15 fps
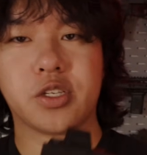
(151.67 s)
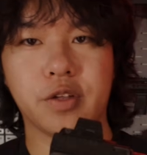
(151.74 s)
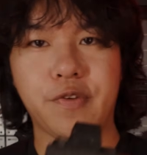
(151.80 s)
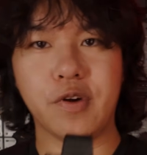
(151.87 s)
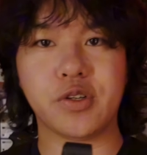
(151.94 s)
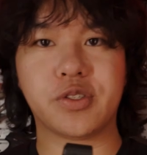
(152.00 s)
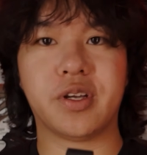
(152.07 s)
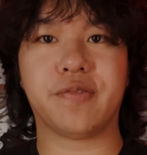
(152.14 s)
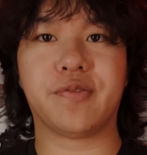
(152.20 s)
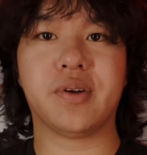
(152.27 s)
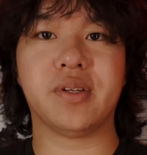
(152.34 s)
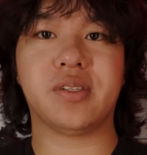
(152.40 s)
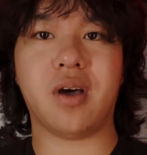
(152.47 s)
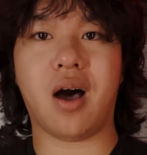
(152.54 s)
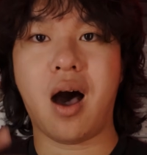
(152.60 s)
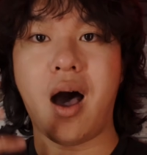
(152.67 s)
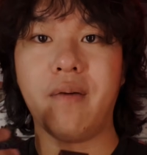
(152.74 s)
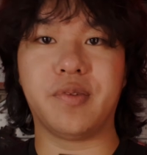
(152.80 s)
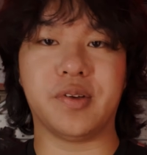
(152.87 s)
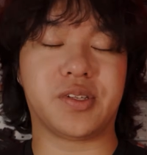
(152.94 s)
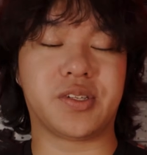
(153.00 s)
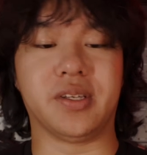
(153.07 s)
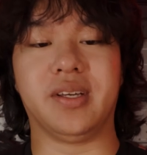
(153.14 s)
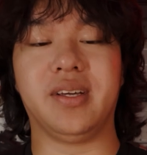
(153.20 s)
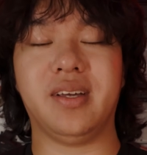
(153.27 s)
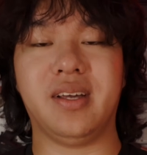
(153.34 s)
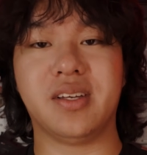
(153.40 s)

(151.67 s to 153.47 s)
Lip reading: So the first difference, obviously,